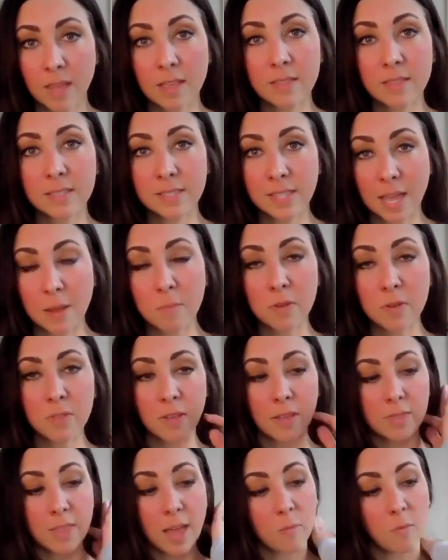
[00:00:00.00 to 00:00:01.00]
And the same with
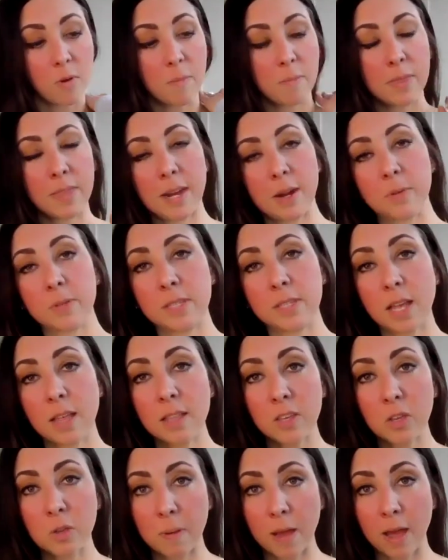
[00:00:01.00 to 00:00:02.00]
that woman that I was
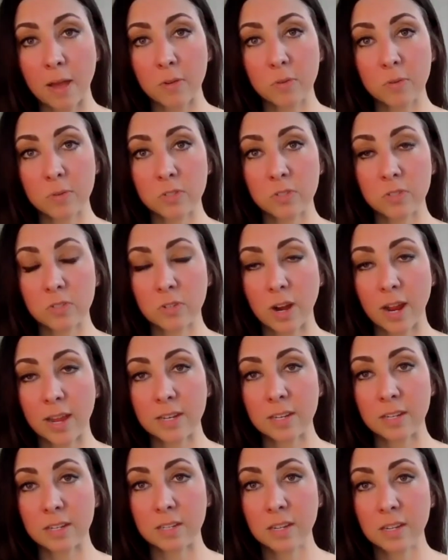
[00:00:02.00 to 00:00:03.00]
telling you about who was
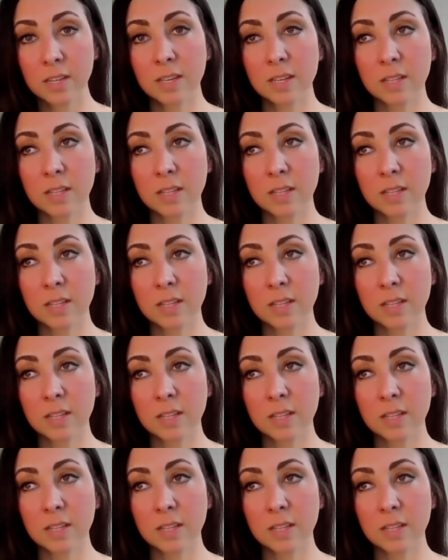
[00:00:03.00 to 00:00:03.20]
trying to